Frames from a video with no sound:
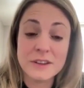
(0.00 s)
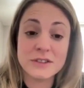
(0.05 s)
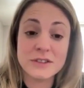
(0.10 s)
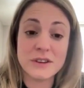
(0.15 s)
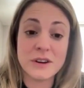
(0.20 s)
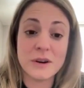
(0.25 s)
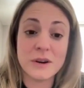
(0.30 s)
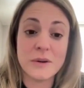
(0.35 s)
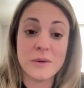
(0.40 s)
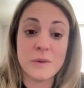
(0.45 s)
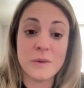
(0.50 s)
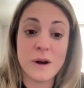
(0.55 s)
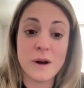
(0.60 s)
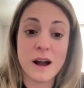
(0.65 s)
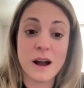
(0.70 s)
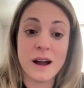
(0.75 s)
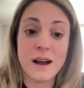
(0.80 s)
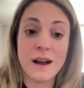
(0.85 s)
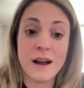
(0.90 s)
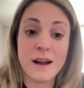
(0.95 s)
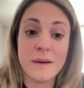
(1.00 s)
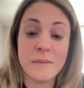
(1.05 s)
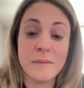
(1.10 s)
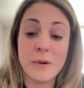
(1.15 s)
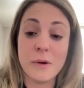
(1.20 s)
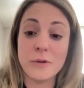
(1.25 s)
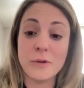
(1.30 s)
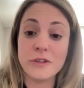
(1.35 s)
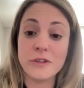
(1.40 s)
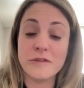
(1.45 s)
So uh,
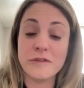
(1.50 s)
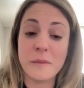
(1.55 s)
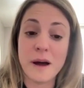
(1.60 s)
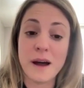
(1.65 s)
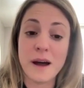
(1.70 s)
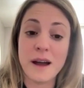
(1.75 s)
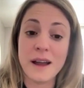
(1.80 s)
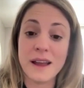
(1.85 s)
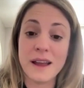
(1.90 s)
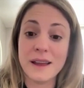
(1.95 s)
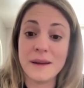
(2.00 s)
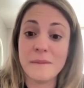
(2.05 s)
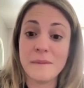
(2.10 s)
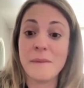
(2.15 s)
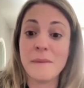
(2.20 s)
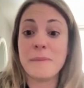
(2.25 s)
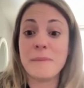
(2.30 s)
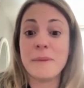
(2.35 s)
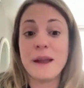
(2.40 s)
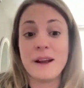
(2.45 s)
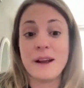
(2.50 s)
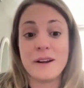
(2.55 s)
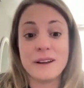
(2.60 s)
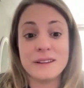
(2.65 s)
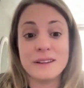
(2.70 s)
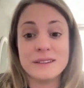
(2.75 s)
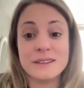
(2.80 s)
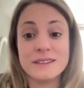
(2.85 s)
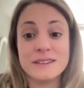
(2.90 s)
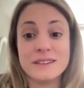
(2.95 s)
both of my my
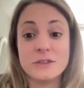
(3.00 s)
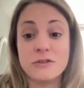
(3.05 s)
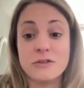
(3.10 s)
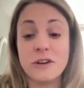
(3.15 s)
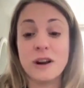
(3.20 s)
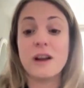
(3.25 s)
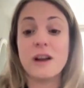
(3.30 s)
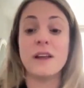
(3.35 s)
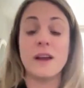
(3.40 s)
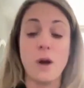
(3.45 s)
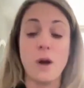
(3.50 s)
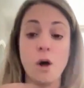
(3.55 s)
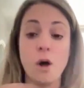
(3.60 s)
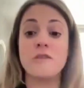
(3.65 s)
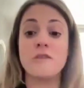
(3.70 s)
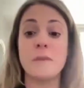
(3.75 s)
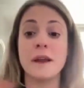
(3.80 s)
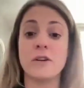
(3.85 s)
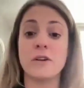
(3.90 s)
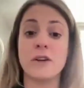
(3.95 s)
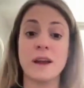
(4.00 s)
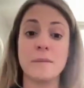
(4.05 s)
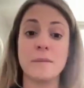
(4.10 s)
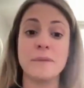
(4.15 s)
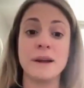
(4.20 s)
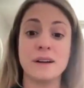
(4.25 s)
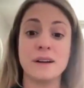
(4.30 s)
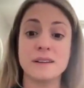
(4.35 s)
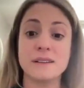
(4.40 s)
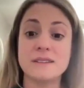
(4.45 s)
parents, like all of my
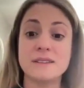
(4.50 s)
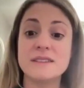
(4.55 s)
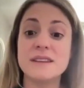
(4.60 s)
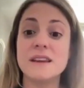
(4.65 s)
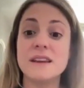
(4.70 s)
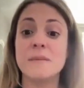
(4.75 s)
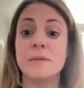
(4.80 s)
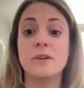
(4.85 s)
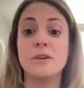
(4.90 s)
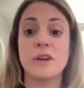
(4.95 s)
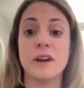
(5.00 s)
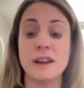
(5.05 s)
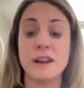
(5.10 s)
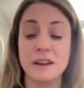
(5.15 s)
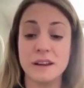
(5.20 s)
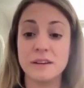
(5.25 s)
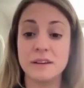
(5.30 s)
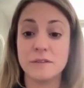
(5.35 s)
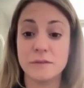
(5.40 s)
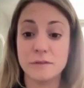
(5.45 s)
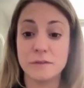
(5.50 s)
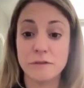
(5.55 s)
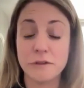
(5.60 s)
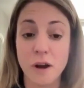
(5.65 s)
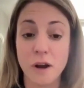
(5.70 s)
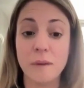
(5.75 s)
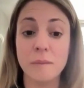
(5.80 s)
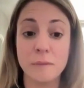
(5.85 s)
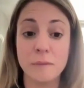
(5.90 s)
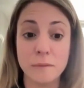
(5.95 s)
grandparents, immigrated
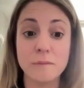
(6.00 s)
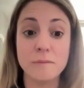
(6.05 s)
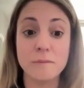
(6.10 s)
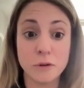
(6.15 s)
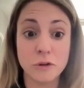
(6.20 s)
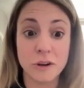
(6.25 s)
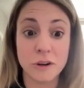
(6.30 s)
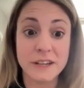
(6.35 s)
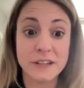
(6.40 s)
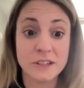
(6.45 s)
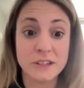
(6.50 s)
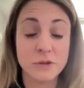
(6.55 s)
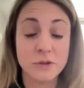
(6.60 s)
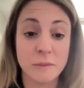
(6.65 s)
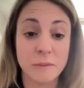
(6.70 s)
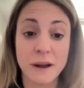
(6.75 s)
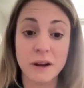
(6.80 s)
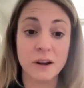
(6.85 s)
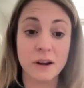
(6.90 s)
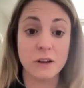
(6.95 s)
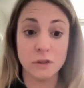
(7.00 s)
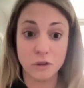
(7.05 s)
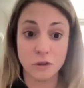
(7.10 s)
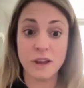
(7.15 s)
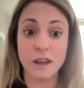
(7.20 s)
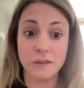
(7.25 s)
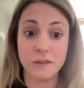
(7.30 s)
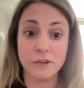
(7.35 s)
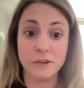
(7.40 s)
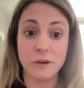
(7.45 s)
from Greece to America
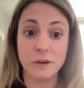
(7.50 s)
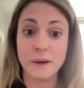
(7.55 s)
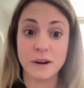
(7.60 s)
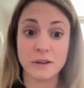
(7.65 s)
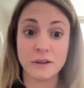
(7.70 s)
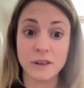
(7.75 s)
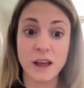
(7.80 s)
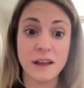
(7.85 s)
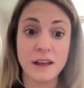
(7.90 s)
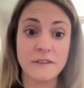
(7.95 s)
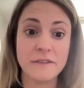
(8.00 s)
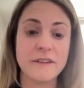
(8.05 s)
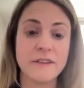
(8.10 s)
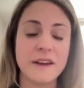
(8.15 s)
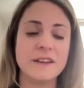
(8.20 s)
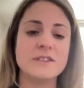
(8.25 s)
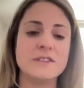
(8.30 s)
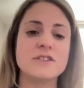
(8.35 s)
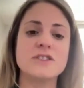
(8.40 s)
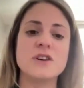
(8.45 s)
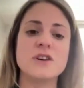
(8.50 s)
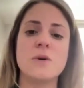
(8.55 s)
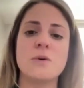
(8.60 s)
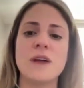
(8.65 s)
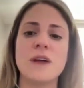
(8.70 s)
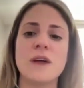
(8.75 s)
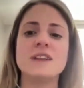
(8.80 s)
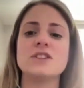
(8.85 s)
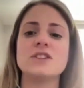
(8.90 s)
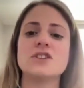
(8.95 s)
looking for a better life. And so
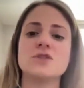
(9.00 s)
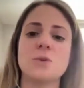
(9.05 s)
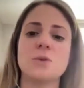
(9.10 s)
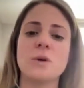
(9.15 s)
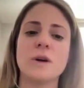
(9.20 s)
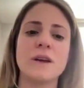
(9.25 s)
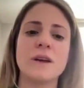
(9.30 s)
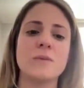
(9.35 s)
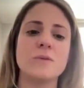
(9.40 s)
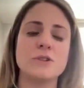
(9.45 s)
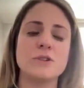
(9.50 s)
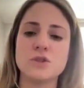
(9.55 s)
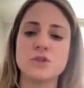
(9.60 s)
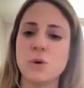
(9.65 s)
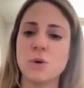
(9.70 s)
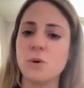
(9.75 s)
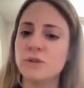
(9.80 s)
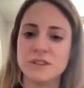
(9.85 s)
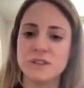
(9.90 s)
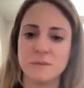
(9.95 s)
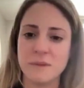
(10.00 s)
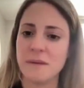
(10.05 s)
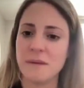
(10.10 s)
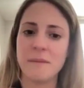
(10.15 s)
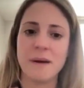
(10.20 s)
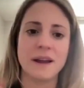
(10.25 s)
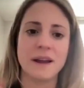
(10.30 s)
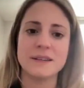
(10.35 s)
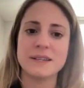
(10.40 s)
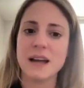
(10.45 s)
that story okay. was told to me
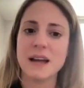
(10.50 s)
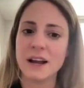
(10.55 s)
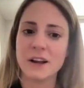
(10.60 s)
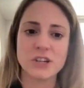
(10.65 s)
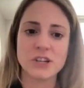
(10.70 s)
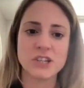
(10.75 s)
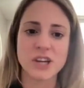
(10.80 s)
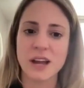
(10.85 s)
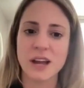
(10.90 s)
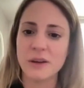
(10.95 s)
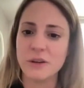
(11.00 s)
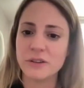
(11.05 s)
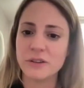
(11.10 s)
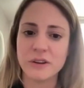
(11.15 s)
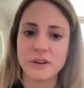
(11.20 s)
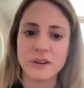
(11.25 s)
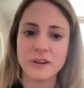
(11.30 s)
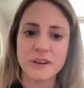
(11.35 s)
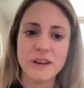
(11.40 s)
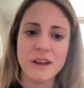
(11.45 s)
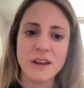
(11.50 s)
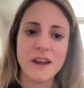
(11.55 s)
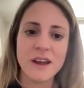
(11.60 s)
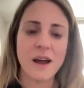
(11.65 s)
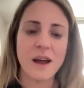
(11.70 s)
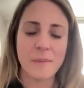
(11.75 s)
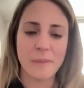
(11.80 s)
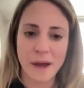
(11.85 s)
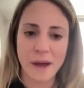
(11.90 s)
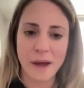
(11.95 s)
my entire childhood
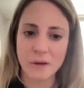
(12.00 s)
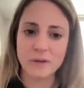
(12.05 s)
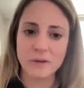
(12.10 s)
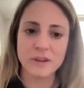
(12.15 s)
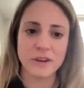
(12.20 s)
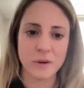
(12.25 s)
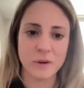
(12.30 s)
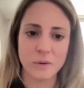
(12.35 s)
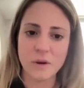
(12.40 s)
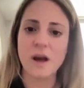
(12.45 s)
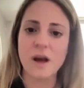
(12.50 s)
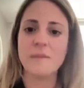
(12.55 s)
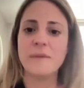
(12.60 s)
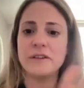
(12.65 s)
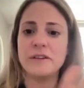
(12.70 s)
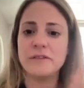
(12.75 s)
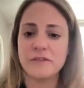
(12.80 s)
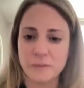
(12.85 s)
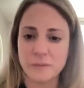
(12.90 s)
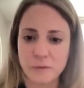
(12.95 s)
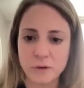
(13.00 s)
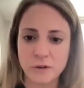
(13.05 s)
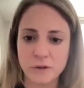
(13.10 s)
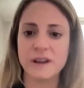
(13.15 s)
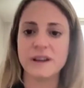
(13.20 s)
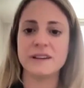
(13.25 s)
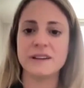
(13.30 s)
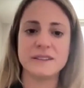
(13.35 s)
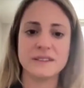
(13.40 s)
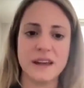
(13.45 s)
about, you know, coming from
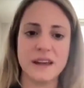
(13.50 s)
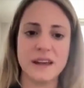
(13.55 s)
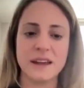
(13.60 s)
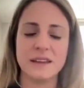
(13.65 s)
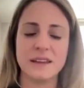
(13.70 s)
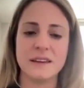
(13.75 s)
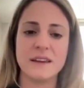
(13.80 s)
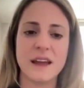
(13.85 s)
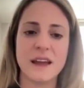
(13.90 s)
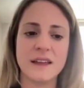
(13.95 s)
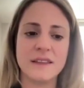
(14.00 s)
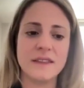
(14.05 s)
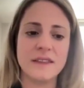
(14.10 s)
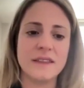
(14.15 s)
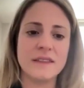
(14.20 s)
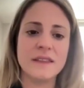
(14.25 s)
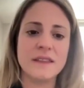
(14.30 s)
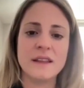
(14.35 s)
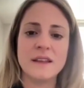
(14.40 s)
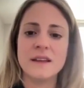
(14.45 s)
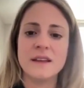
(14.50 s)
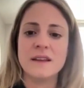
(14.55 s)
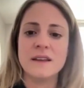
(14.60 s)
Greece and, and